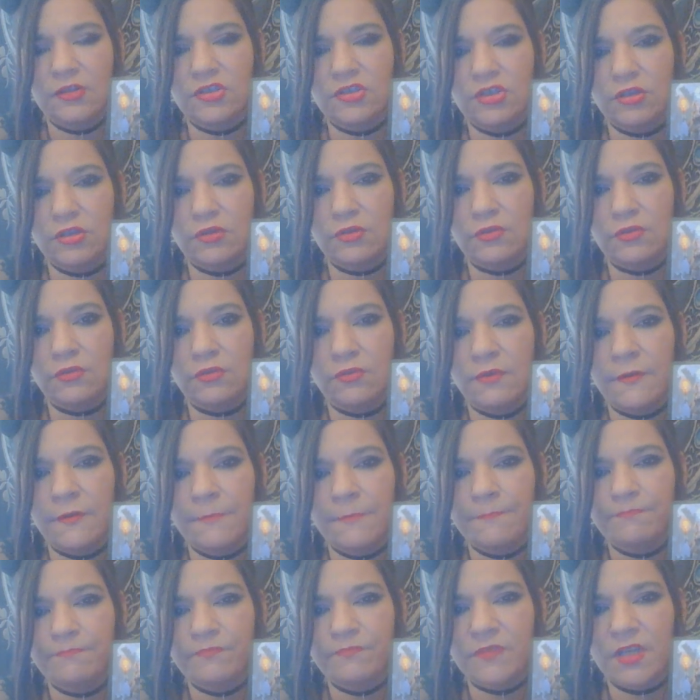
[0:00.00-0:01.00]
to
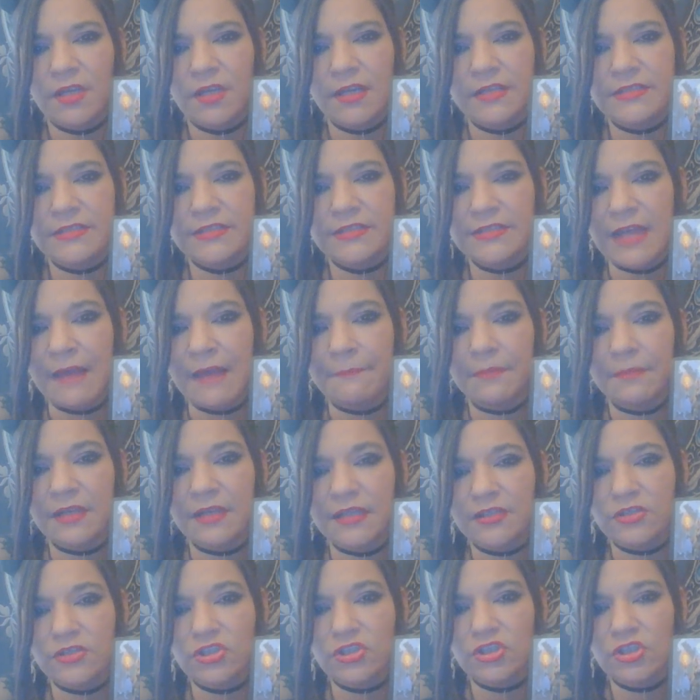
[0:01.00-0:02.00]

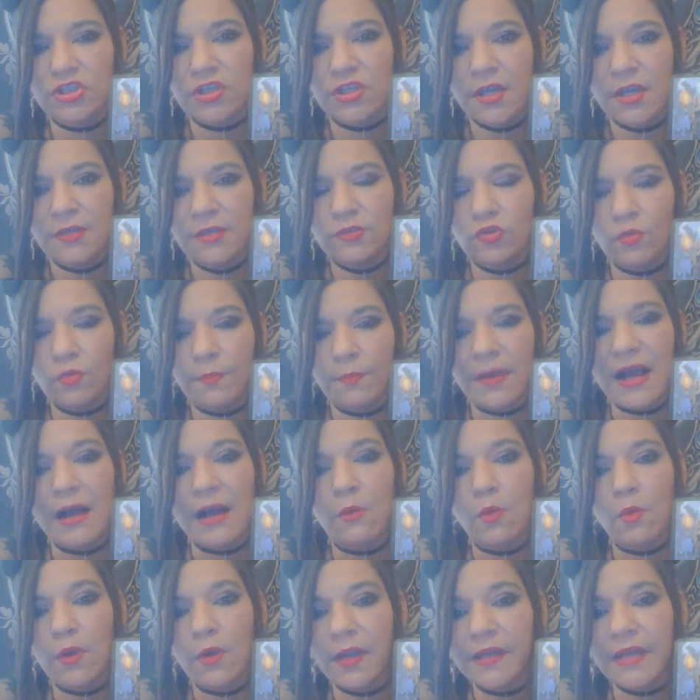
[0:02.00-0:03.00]
establish your
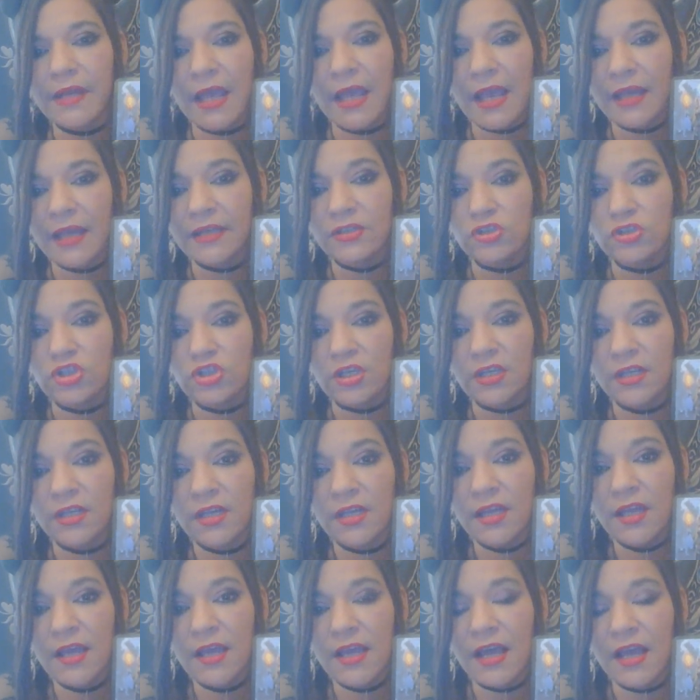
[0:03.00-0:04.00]
power and energy,
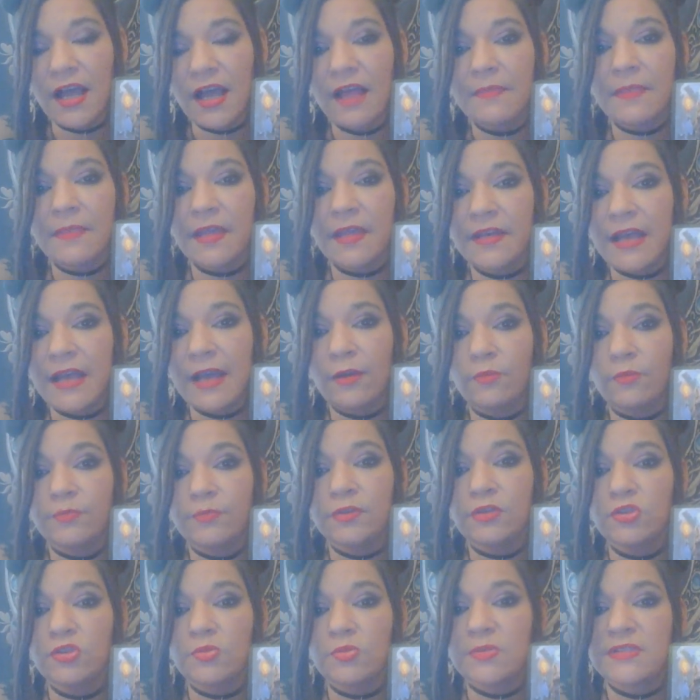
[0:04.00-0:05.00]
and then
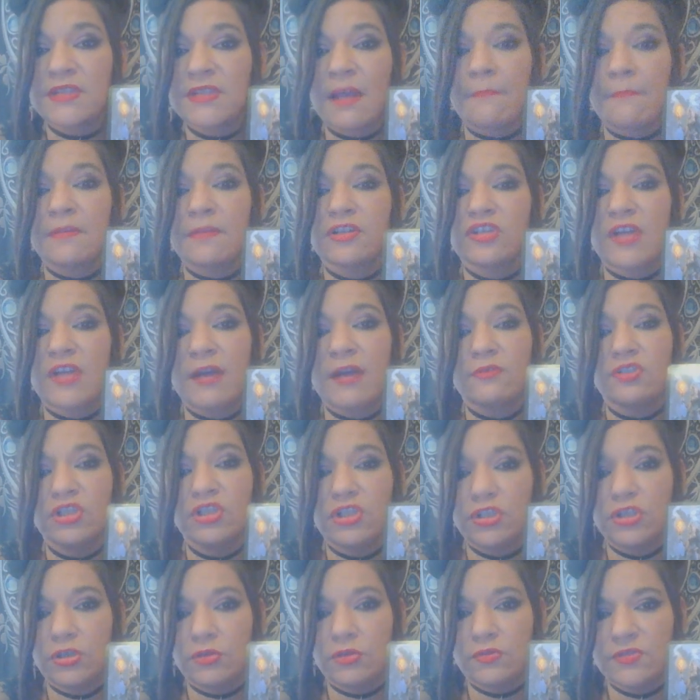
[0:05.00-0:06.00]
help you to establish how to
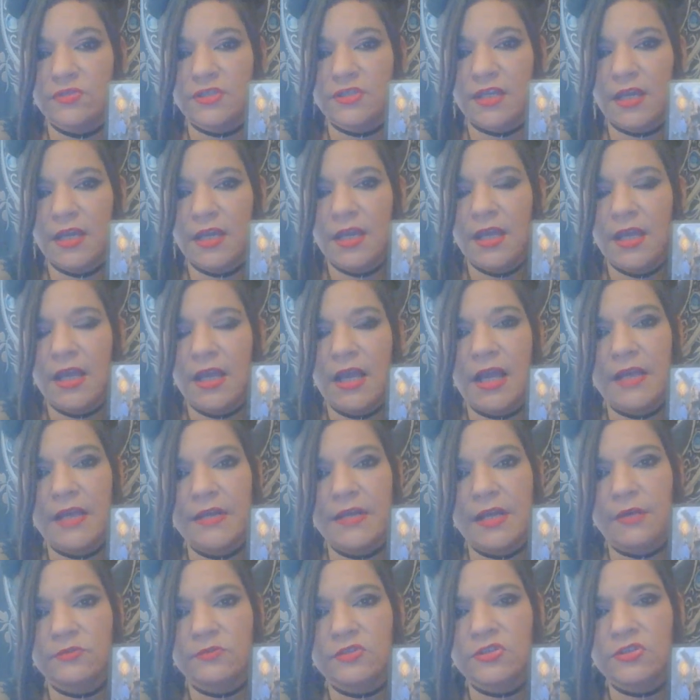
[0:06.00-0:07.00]
use it and
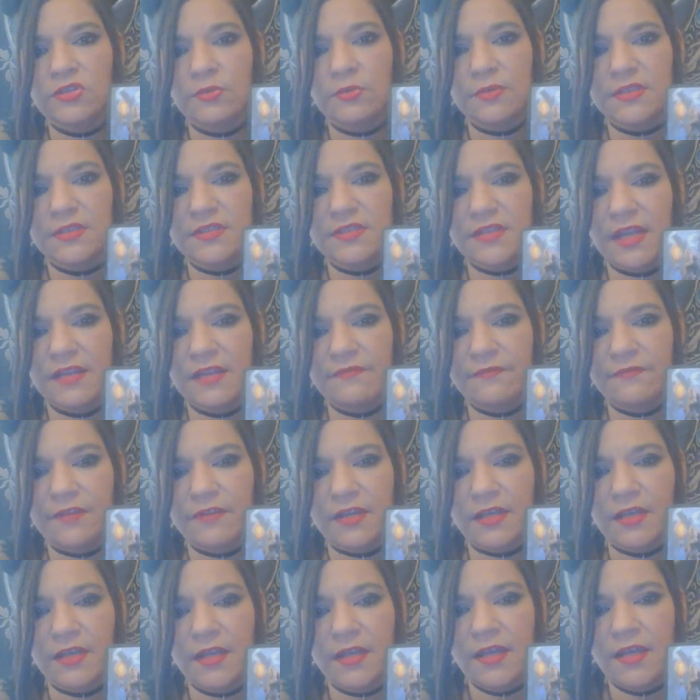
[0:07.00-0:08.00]
how to do it
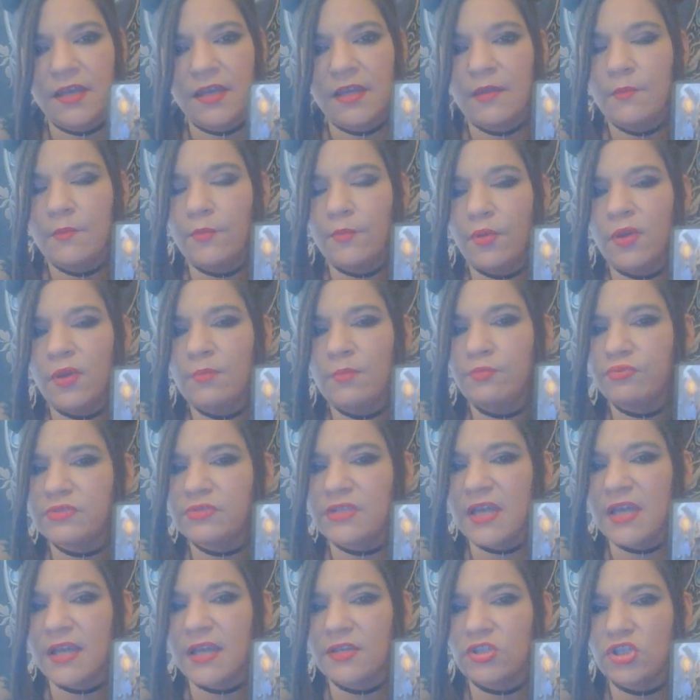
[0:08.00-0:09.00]
safely. Putting
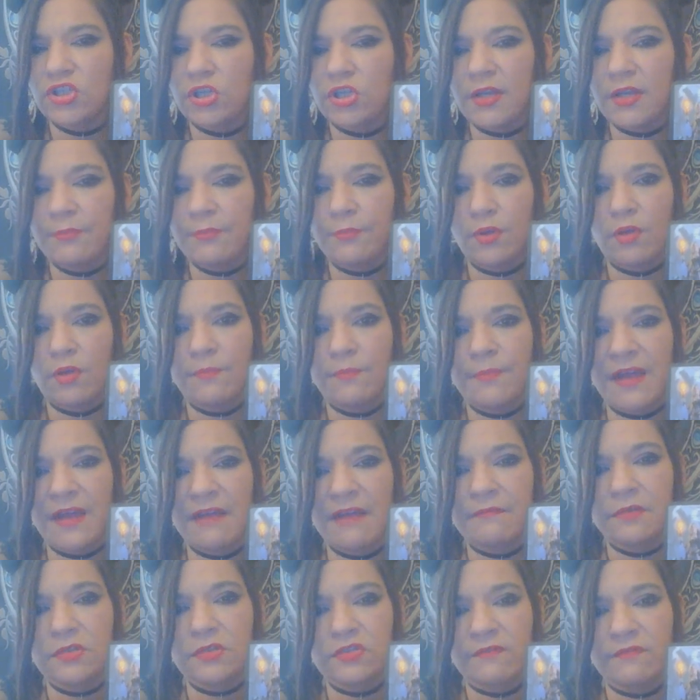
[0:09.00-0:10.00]
protection and putting
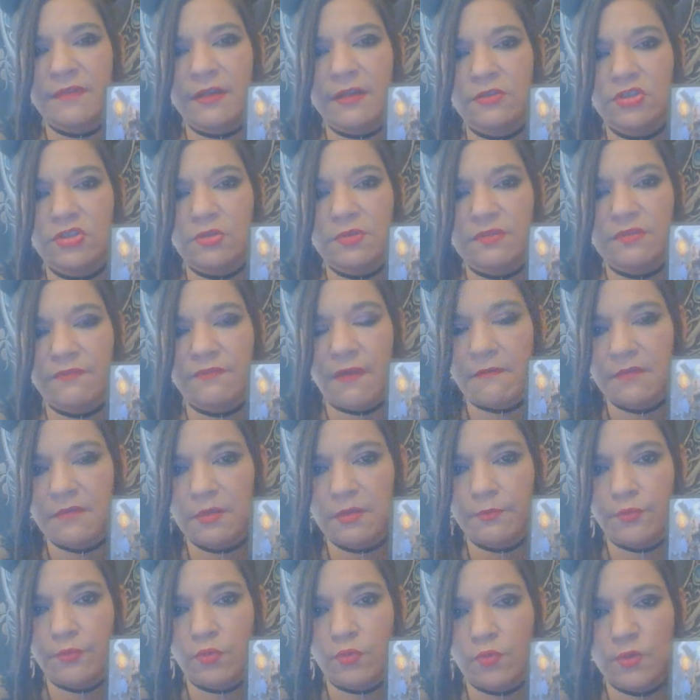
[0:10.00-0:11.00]
barriers around you is very
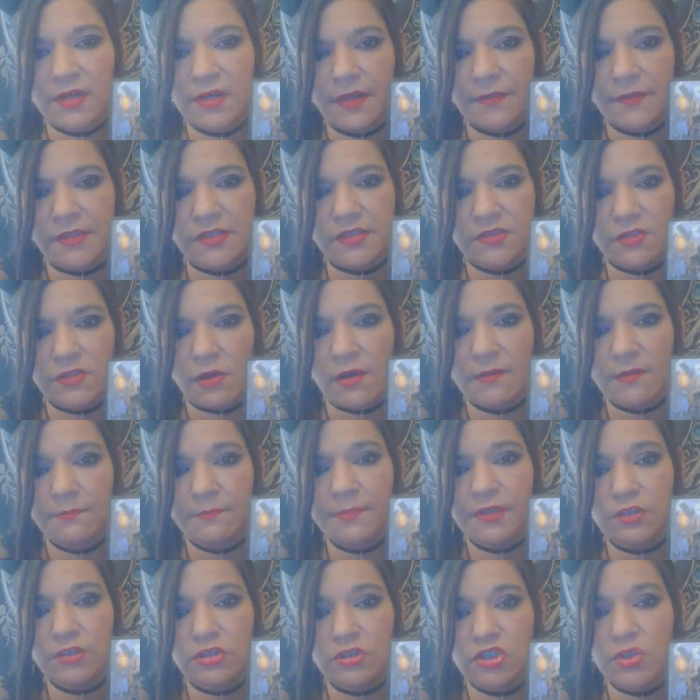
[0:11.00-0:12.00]
important at this time,
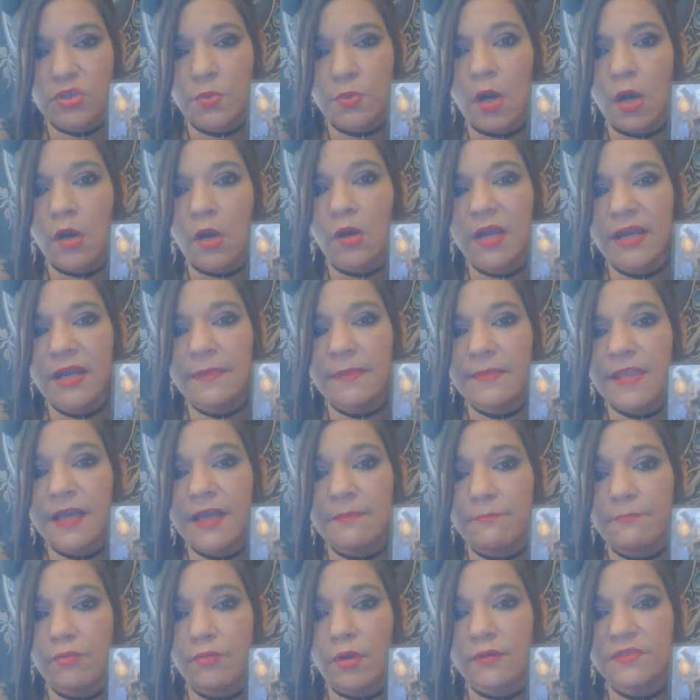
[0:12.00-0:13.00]
because you are in
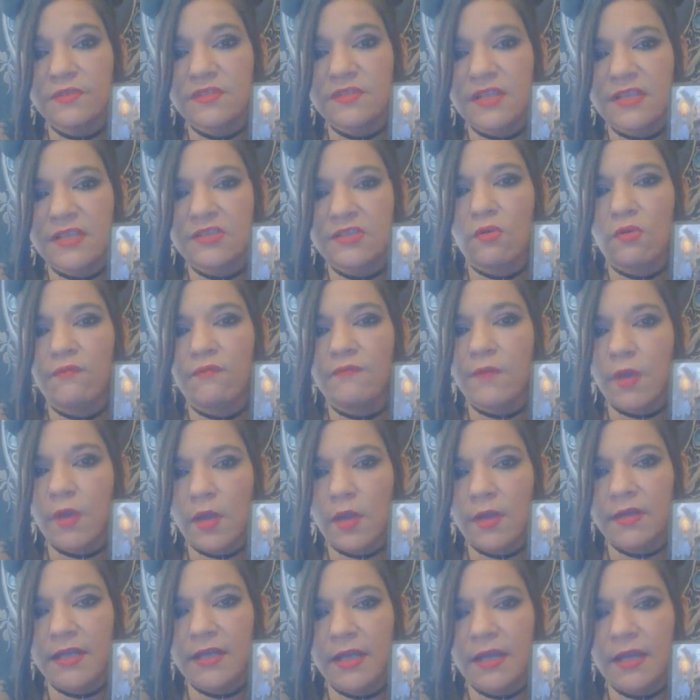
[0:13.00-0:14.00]
that process of
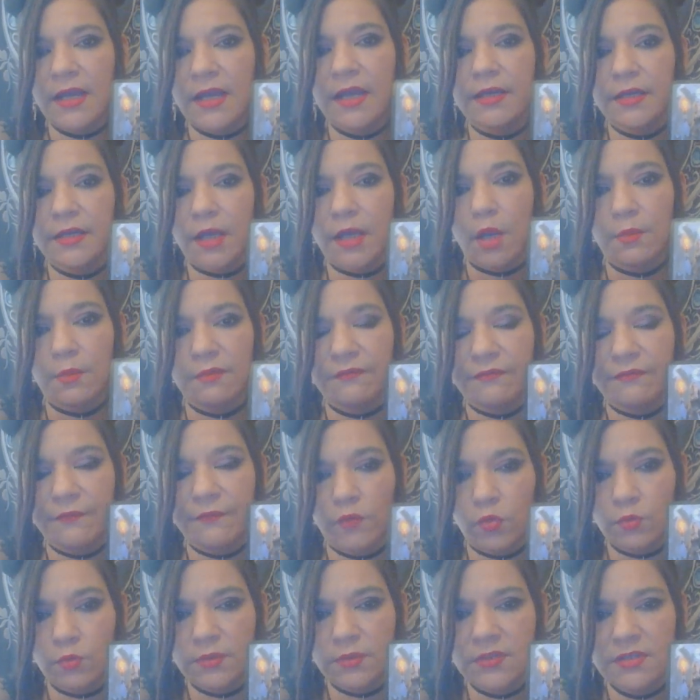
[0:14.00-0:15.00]
learning and going
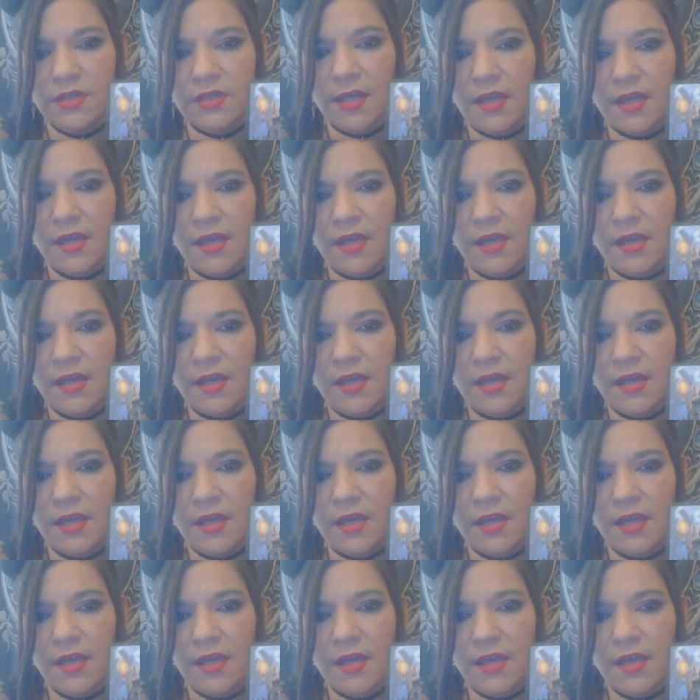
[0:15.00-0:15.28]
forward.